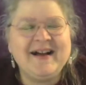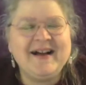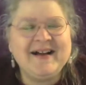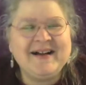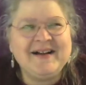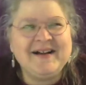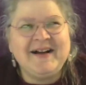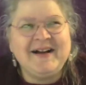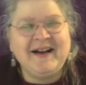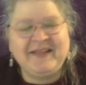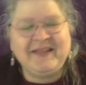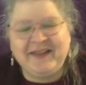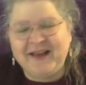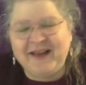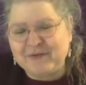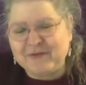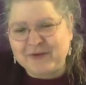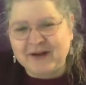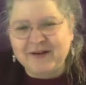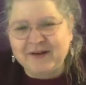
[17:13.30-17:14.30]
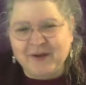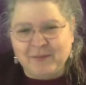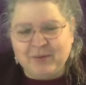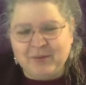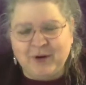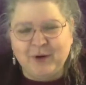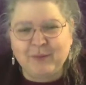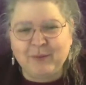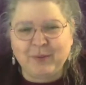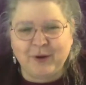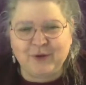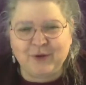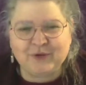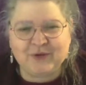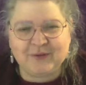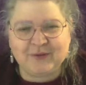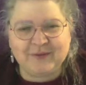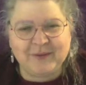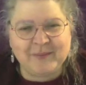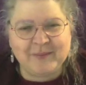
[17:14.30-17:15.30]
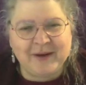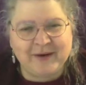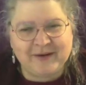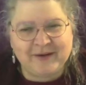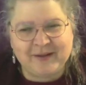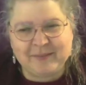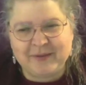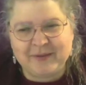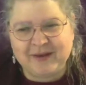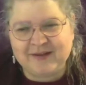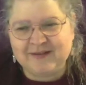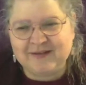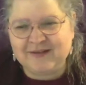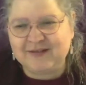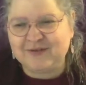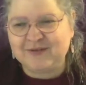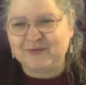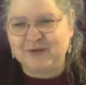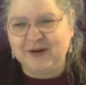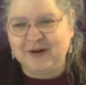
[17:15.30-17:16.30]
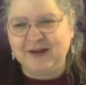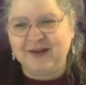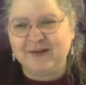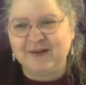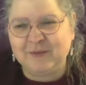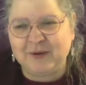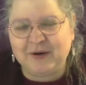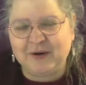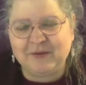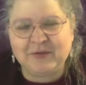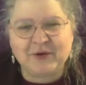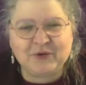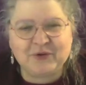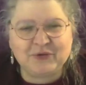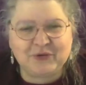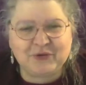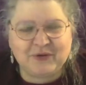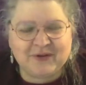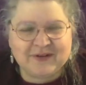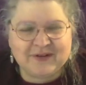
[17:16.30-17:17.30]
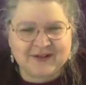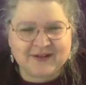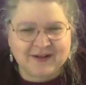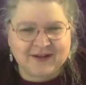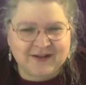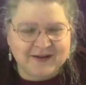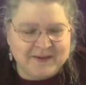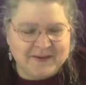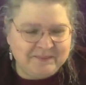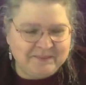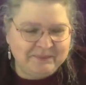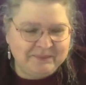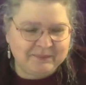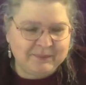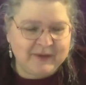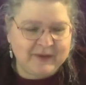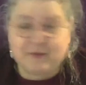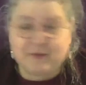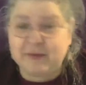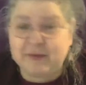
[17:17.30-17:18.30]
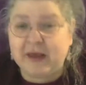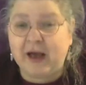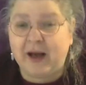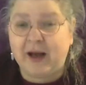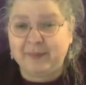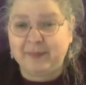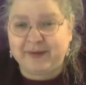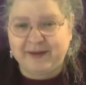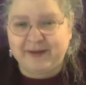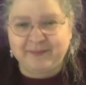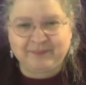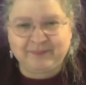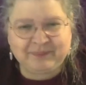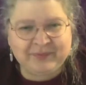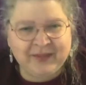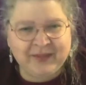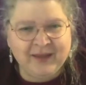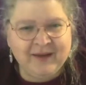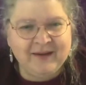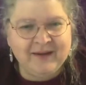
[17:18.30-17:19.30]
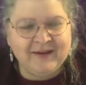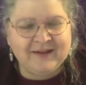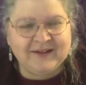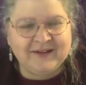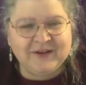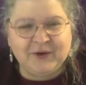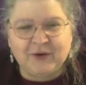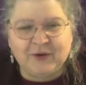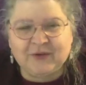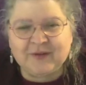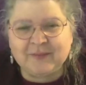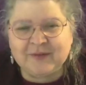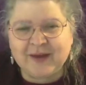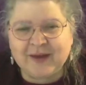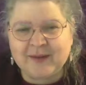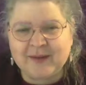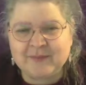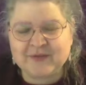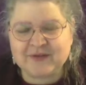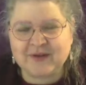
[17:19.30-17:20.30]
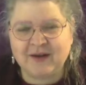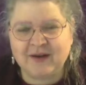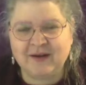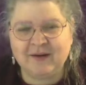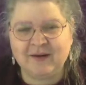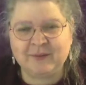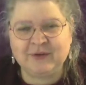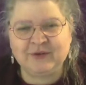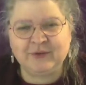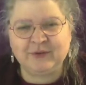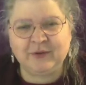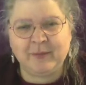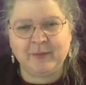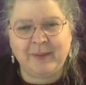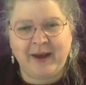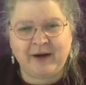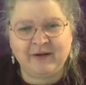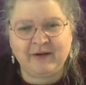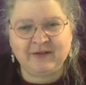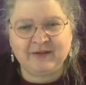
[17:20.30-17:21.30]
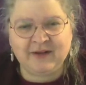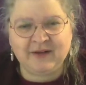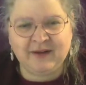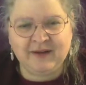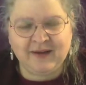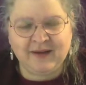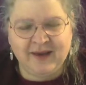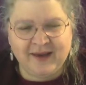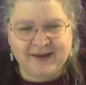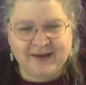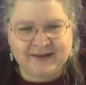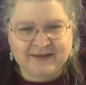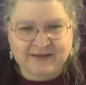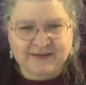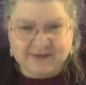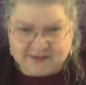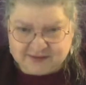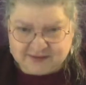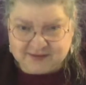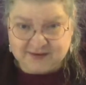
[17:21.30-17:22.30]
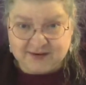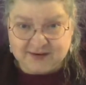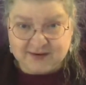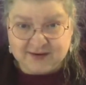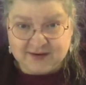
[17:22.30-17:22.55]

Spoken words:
I think I'll write a blog post about it, because it's really one of those stories that makes me happy. Sometimes we do the parenting and,